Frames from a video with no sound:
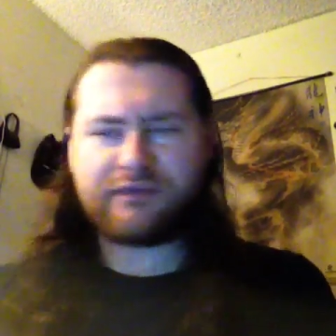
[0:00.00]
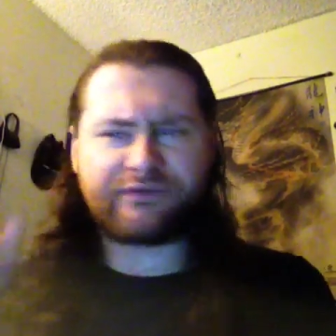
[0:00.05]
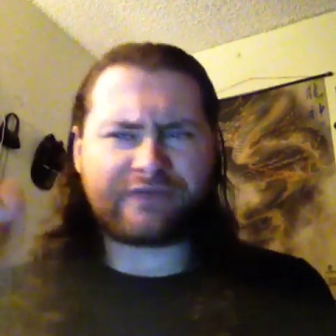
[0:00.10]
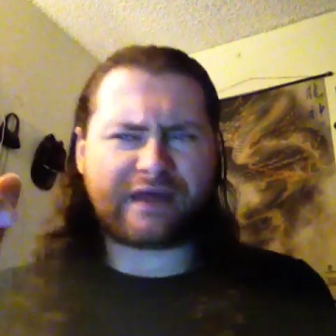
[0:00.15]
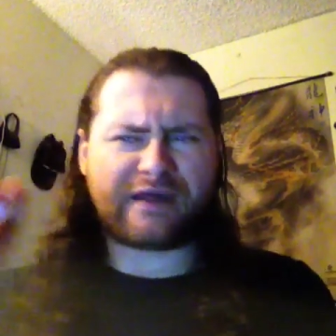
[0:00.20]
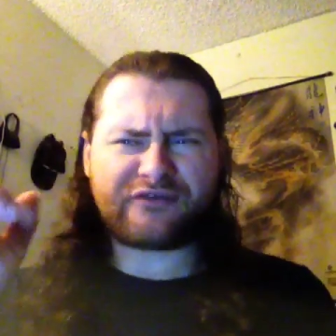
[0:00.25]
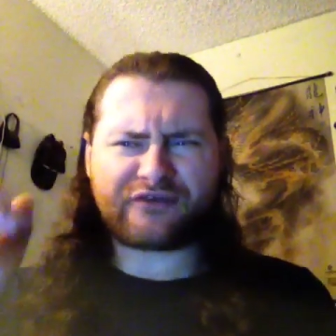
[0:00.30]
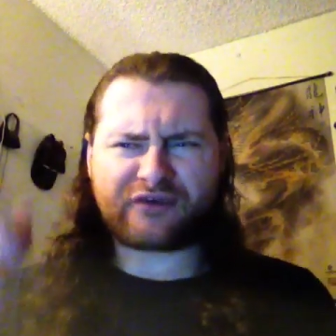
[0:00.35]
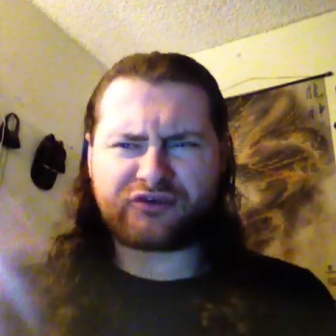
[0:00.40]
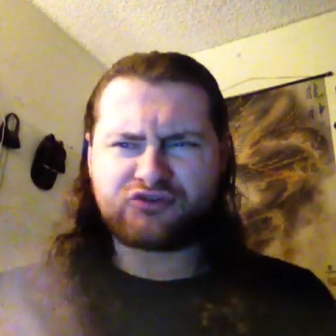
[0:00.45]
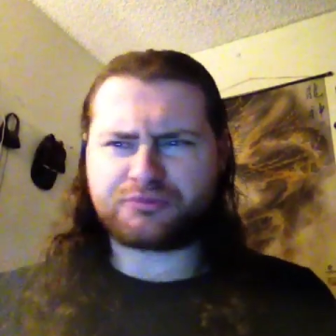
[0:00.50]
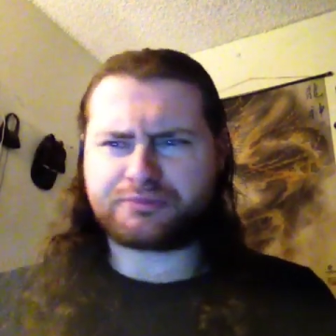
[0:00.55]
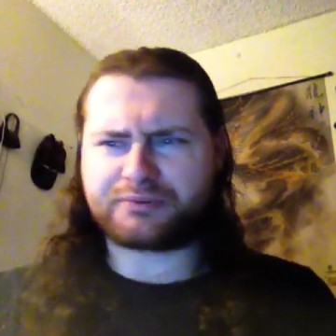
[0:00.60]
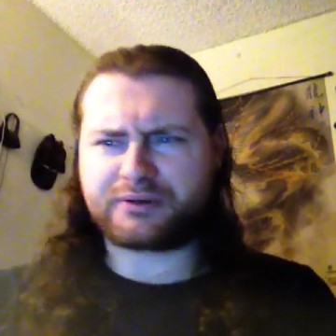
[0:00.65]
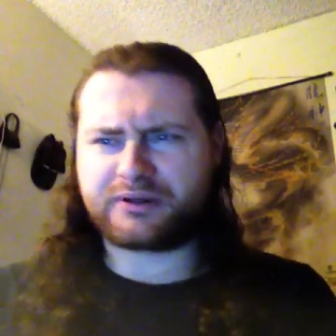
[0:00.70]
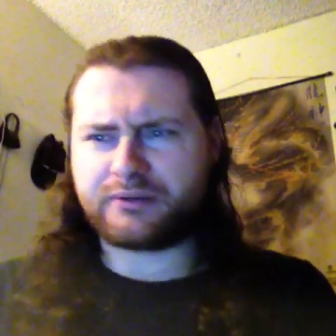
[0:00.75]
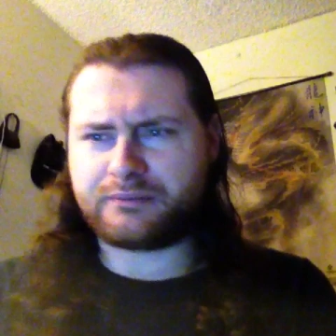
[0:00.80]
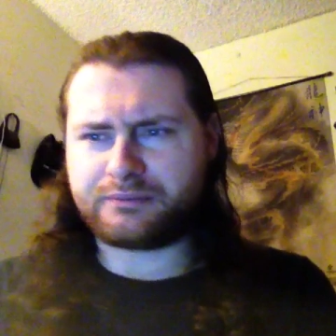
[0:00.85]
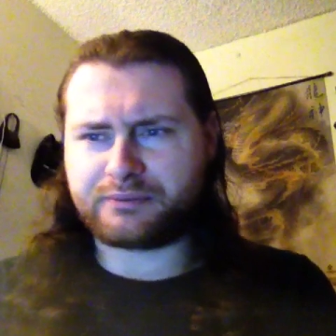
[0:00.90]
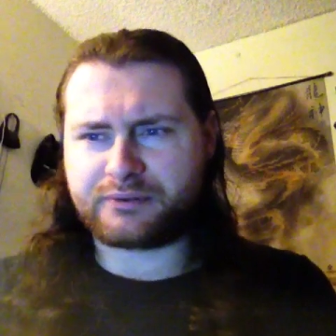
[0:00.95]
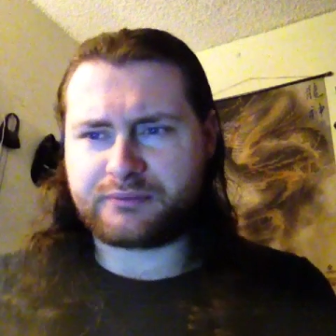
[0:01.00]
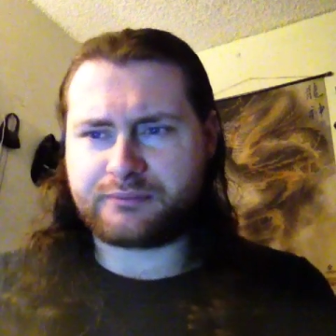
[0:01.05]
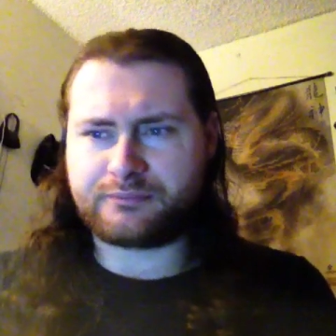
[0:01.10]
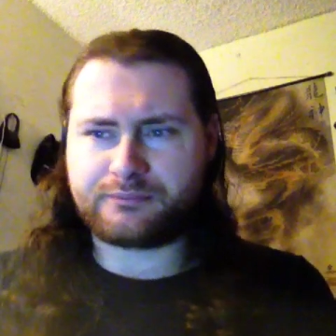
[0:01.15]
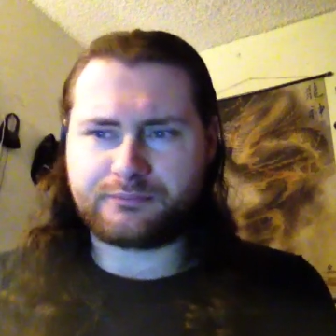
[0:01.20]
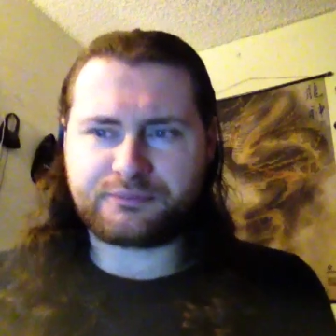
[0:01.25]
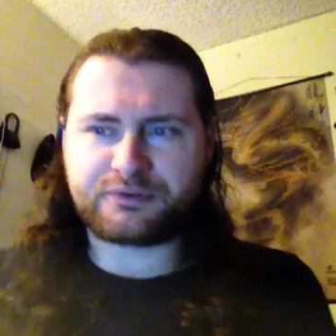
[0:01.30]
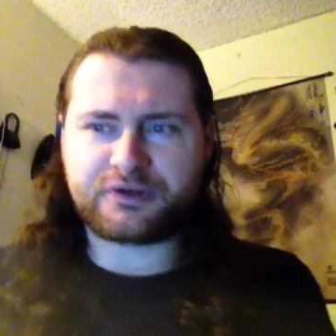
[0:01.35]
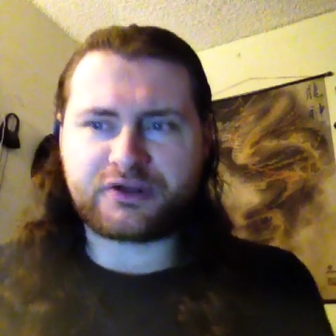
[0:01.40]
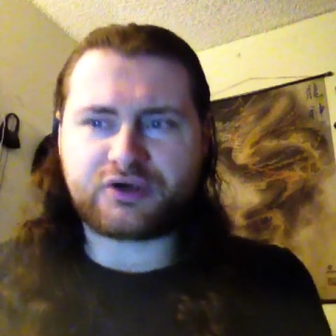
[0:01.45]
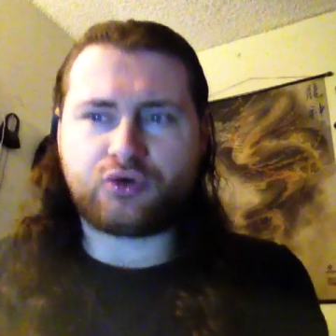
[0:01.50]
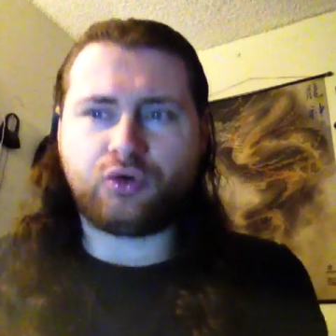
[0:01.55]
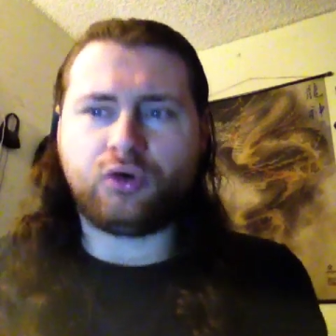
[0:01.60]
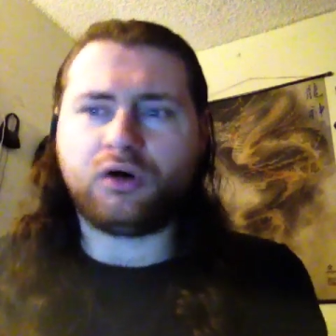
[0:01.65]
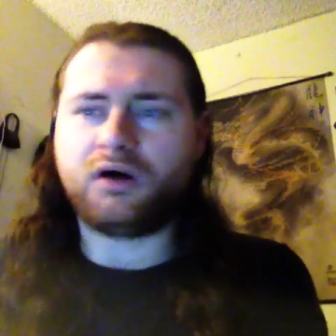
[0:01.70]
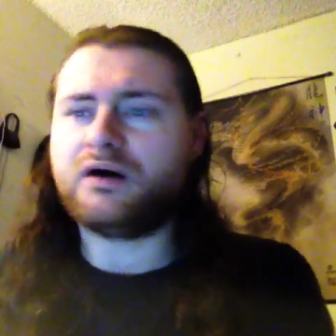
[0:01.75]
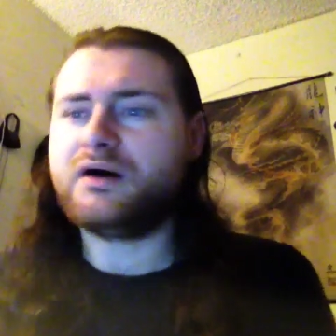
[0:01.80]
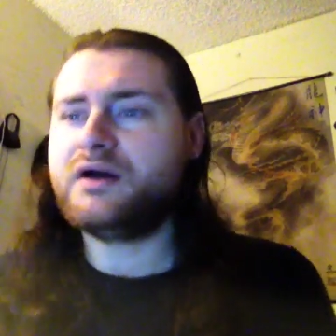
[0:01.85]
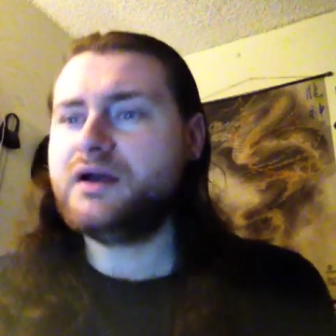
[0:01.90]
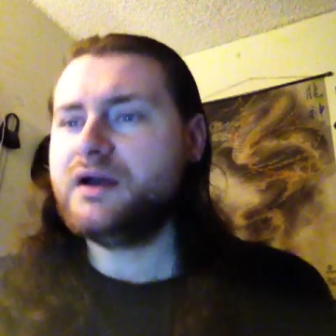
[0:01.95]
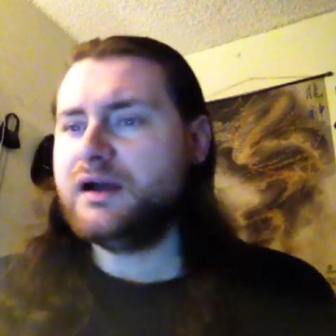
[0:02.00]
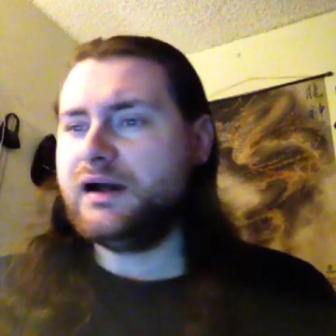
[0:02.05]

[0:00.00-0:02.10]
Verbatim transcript: That's actually pretty pretty, pretty cool.